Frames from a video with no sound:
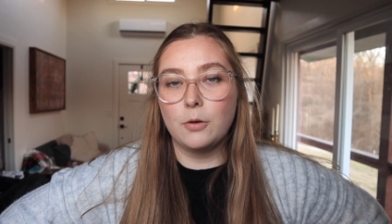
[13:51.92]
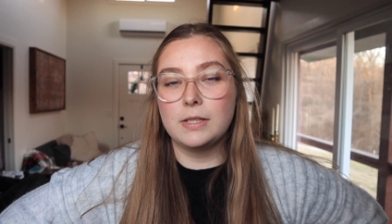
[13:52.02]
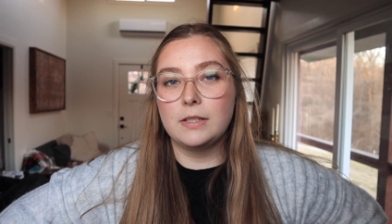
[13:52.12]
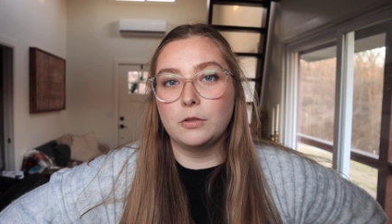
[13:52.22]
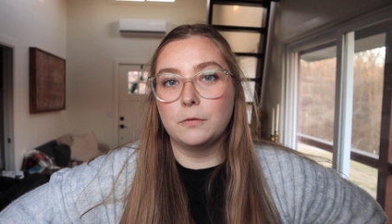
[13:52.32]
I
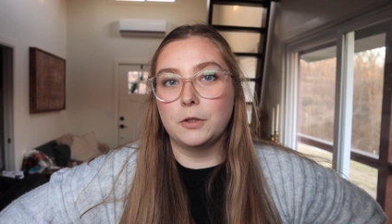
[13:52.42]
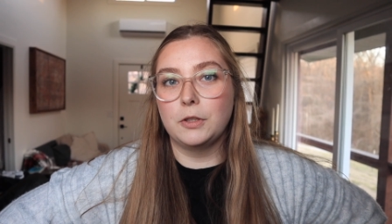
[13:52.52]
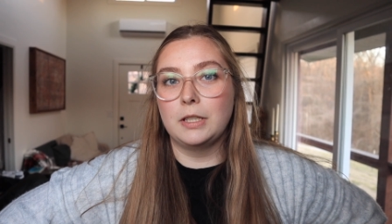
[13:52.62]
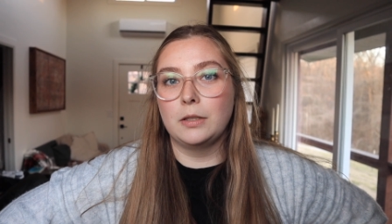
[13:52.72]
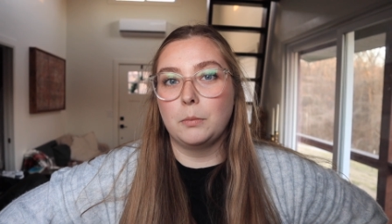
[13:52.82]
was still
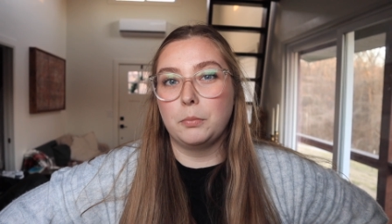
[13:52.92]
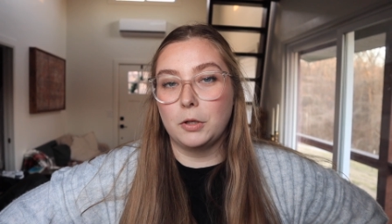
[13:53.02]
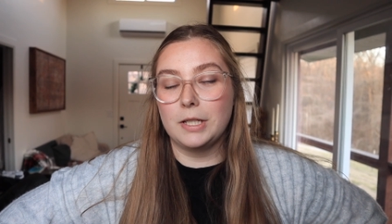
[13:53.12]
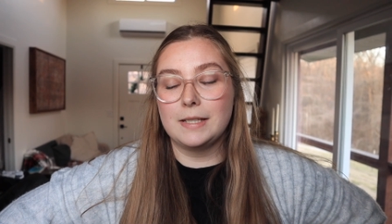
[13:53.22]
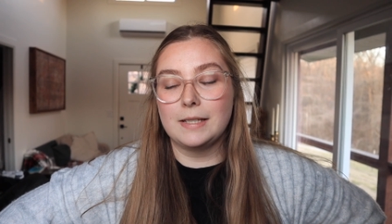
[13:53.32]
feeling
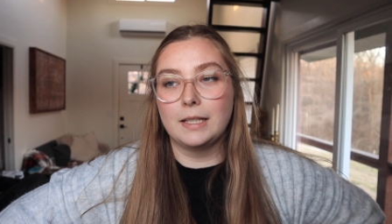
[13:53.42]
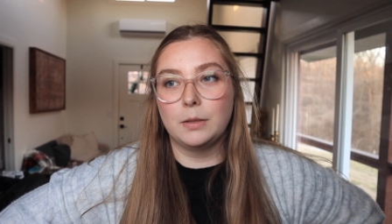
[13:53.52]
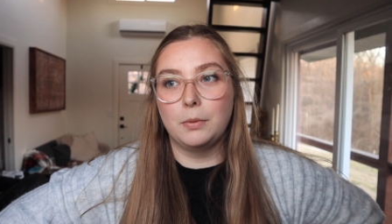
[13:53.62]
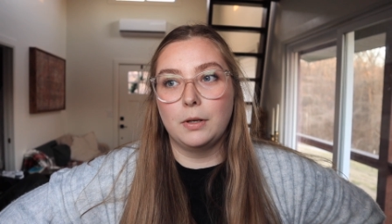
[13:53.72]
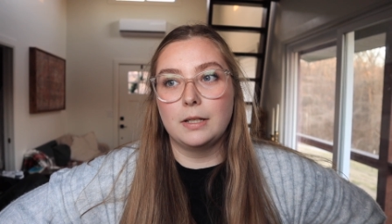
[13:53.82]
pretty
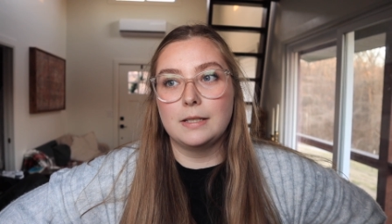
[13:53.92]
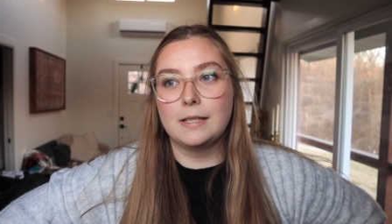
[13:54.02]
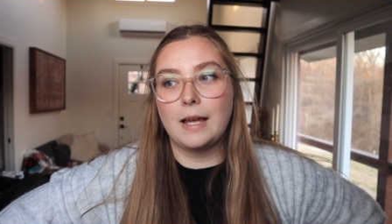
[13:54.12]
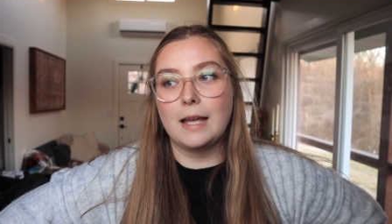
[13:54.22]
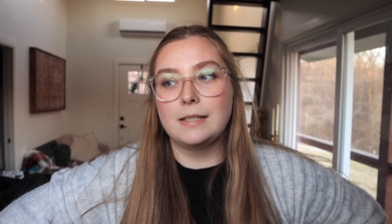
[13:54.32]
sick,
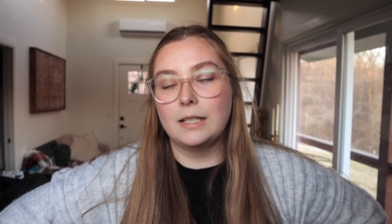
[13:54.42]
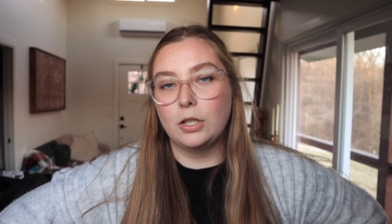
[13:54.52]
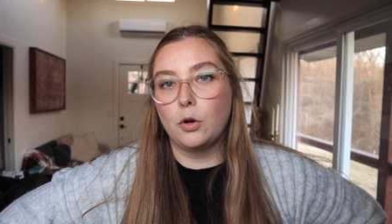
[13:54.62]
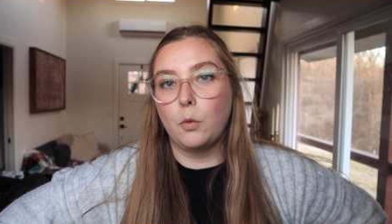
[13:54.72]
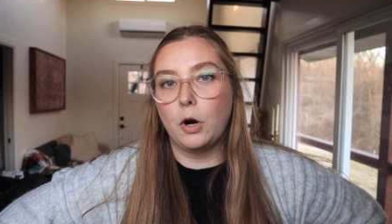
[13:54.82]
but I did
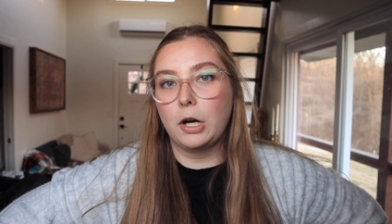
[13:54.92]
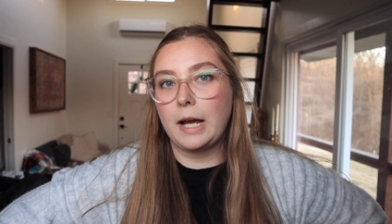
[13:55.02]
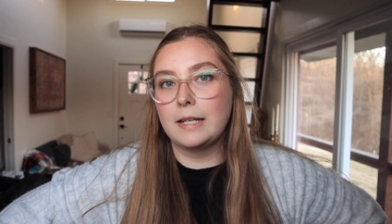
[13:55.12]
go to work.